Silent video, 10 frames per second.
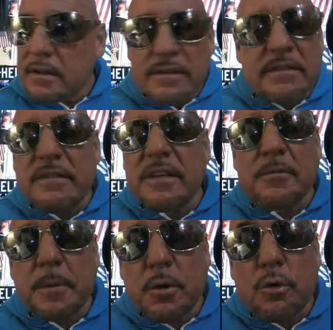That's
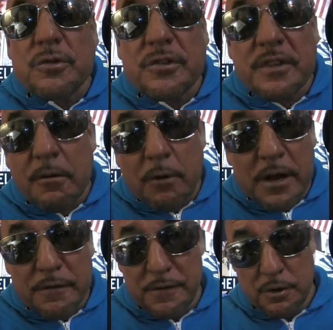because it's not right for
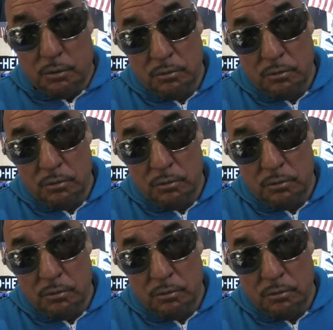you.